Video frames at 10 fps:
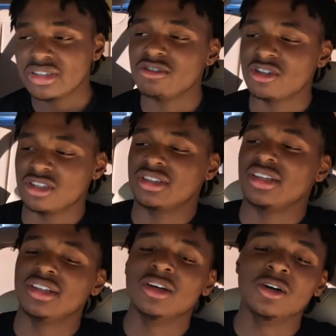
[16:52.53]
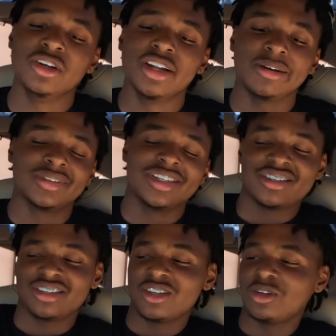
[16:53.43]
This was just a little, you know what I'm
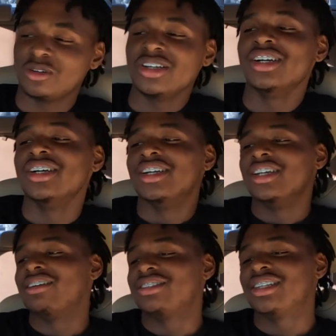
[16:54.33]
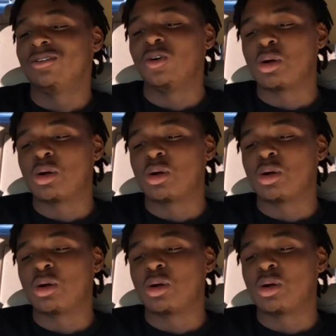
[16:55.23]
saying? Just a little, you know what I'm saying?